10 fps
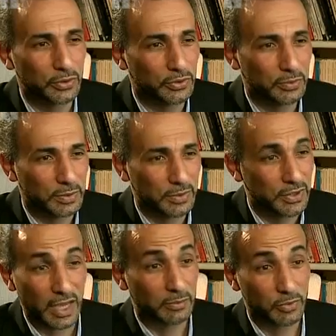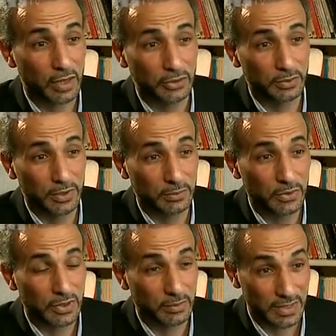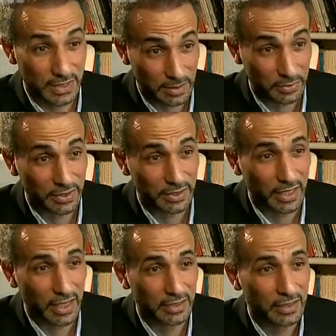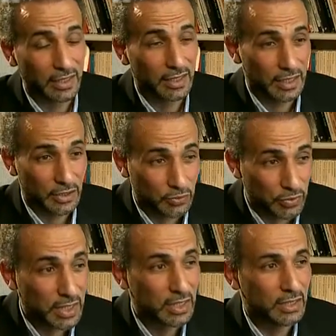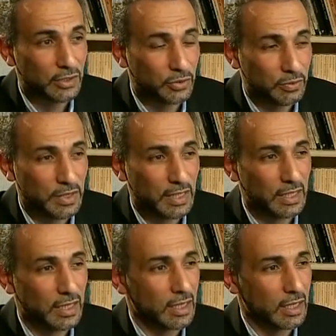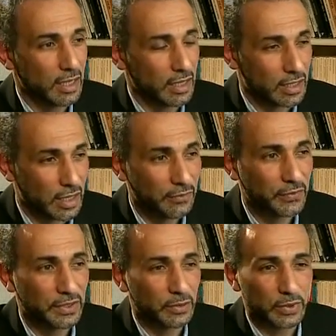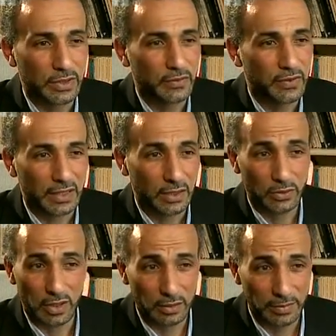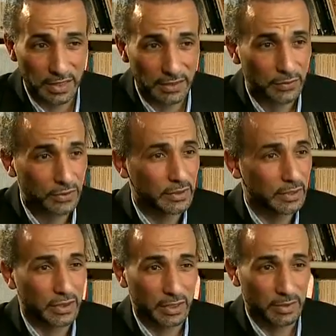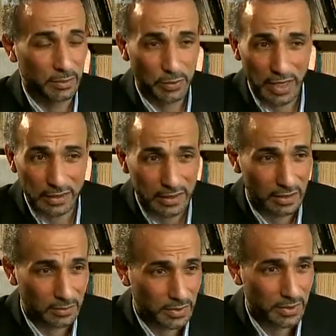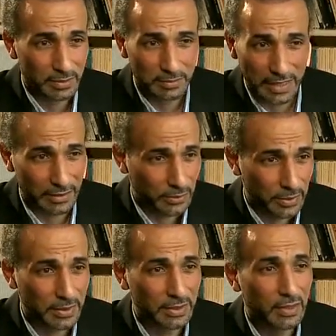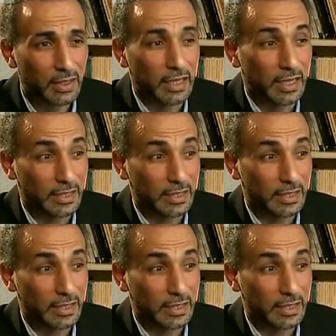to the people and say, I'm proud to be a Muslim. It's deeper than that. It's really to be confident with the fact that you are a believer, that you can be a practicing Muslim man and woman, and